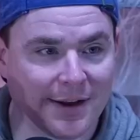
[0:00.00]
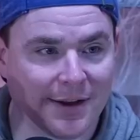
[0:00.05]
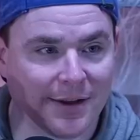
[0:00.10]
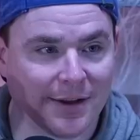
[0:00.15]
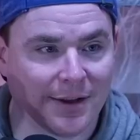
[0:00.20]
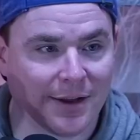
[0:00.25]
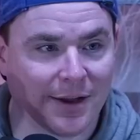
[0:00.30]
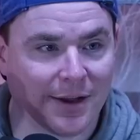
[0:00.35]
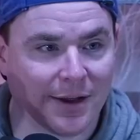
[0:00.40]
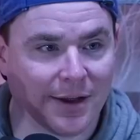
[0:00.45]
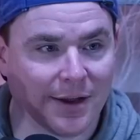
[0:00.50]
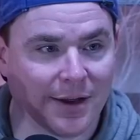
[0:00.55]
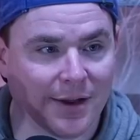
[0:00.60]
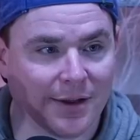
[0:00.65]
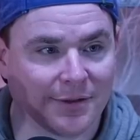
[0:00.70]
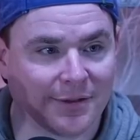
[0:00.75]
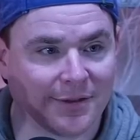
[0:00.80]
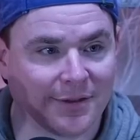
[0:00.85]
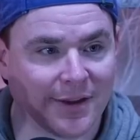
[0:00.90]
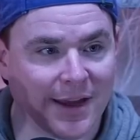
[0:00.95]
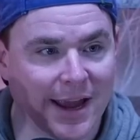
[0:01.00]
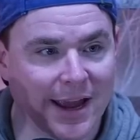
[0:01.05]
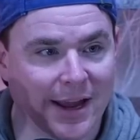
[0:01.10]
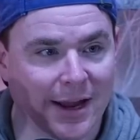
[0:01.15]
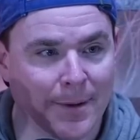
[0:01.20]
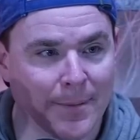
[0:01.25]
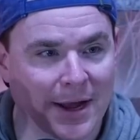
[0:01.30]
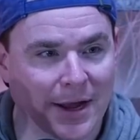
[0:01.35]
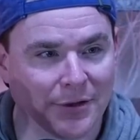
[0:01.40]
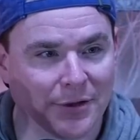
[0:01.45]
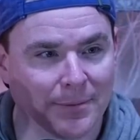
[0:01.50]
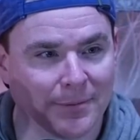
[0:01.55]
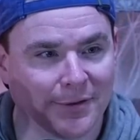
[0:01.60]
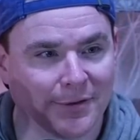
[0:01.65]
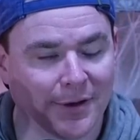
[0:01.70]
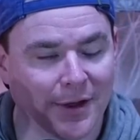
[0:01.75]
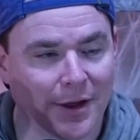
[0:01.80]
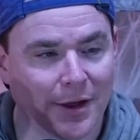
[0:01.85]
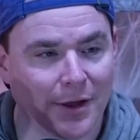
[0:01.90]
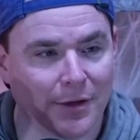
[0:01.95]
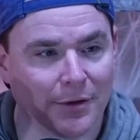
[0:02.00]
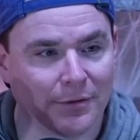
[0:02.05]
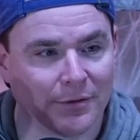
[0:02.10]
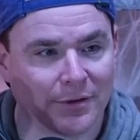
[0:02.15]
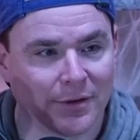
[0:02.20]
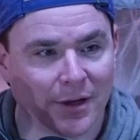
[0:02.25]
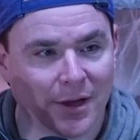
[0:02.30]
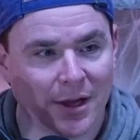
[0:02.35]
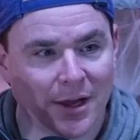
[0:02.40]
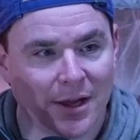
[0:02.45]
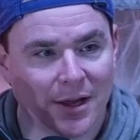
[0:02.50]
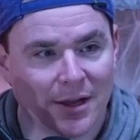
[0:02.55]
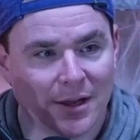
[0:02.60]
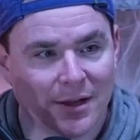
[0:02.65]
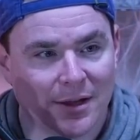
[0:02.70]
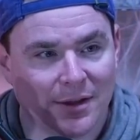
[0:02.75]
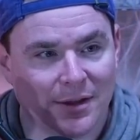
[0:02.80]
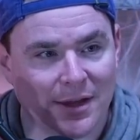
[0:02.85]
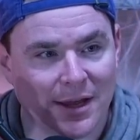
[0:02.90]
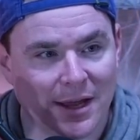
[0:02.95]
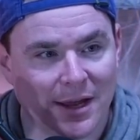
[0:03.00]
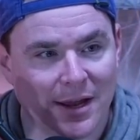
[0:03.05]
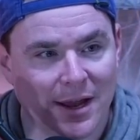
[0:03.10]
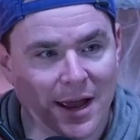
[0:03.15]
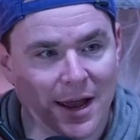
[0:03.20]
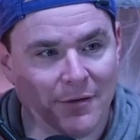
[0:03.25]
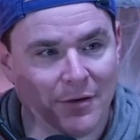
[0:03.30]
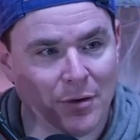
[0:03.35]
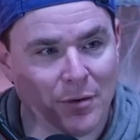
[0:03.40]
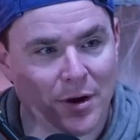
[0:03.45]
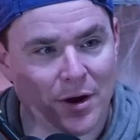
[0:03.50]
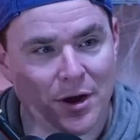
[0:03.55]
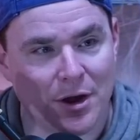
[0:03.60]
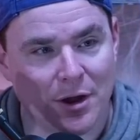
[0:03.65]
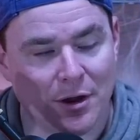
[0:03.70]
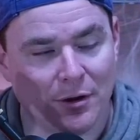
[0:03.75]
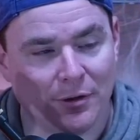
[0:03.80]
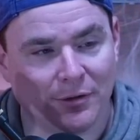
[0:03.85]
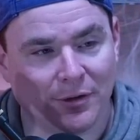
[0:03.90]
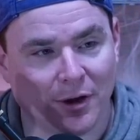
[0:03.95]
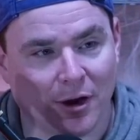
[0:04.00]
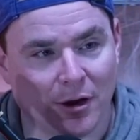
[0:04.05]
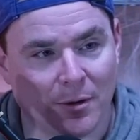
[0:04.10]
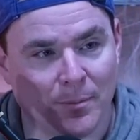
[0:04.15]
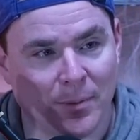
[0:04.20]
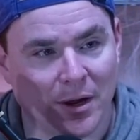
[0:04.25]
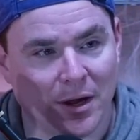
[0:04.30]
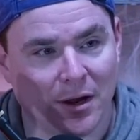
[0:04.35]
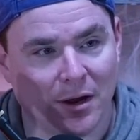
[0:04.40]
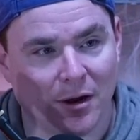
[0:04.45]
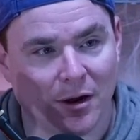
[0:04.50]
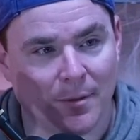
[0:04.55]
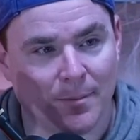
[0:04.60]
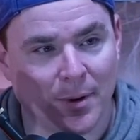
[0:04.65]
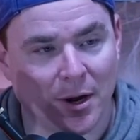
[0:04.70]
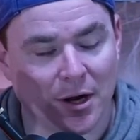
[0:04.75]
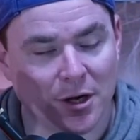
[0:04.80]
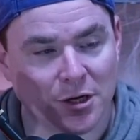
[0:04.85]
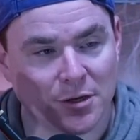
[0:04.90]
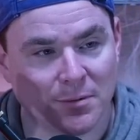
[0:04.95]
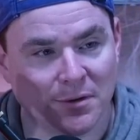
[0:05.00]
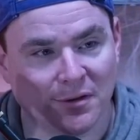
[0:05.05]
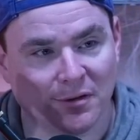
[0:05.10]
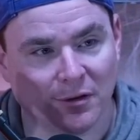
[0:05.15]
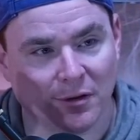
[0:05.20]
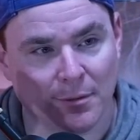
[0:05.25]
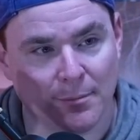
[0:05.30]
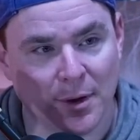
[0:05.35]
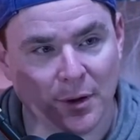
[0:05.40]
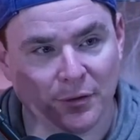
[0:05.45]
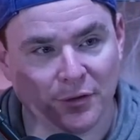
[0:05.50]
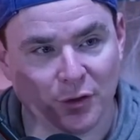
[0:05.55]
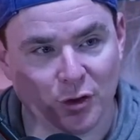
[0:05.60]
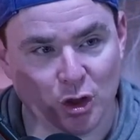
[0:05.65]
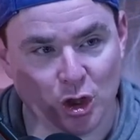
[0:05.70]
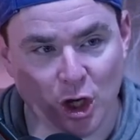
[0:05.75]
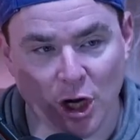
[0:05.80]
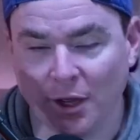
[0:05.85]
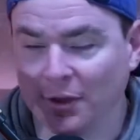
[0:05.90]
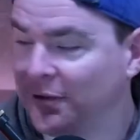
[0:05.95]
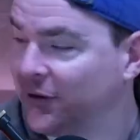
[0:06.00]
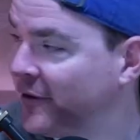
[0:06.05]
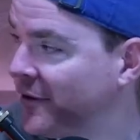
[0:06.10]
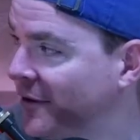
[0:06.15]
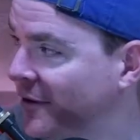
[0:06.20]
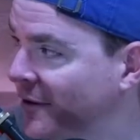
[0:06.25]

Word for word: a, a, a saying about themselves. That everyone knows our pu our punishments are the most just.